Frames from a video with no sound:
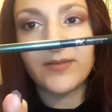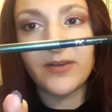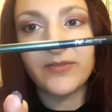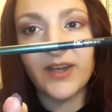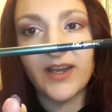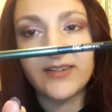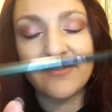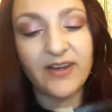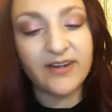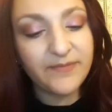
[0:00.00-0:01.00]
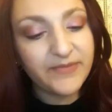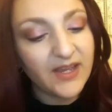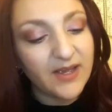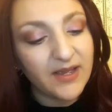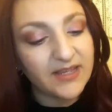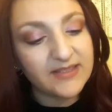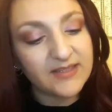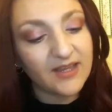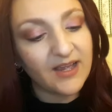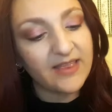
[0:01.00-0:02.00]
of the eye definer. It's
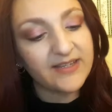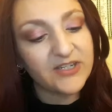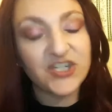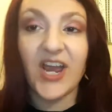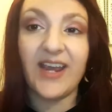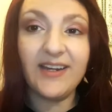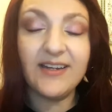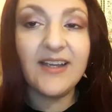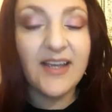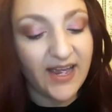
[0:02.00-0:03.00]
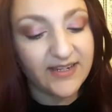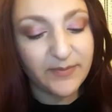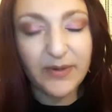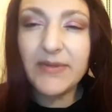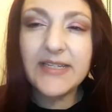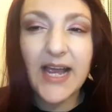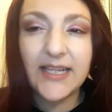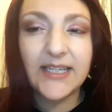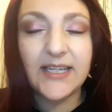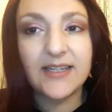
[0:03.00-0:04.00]
the colour Jade and it's a bit
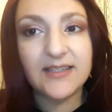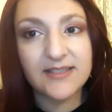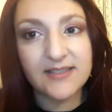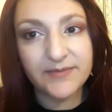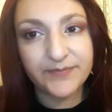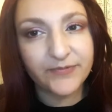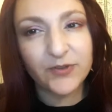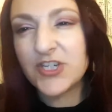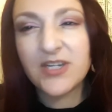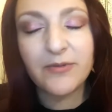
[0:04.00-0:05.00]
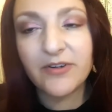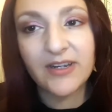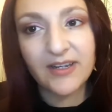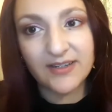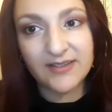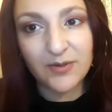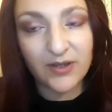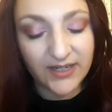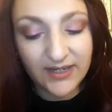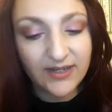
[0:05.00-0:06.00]
metallic in its, or shimmery in its
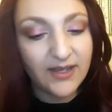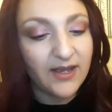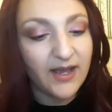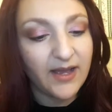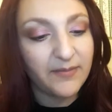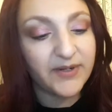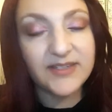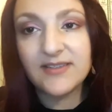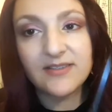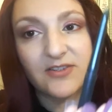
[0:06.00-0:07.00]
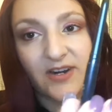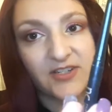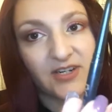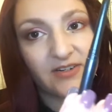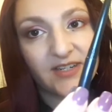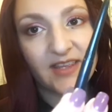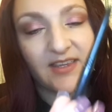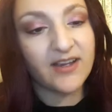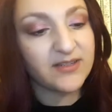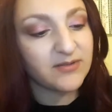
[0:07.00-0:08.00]
quality, um, but it doesn't scratch or irritate the
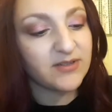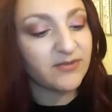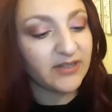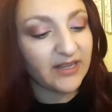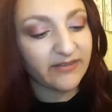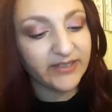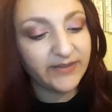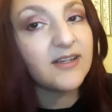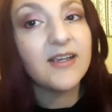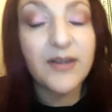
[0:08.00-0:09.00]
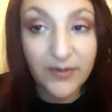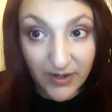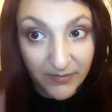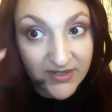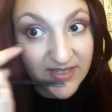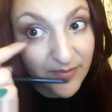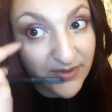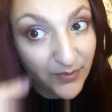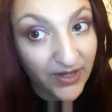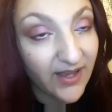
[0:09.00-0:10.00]
eyes, which is really lovely. I'm going to start with
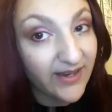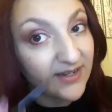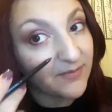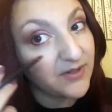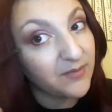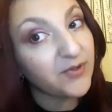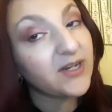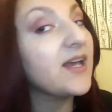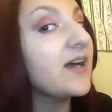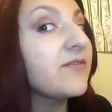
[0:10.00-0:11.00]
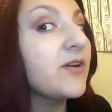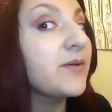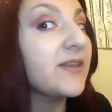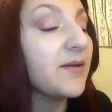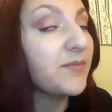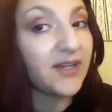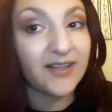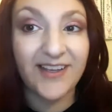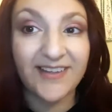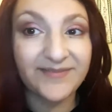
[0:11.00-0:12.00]
the wet line and I'm going to bring it out following that pink
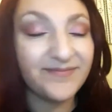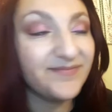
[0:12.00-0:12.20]
line.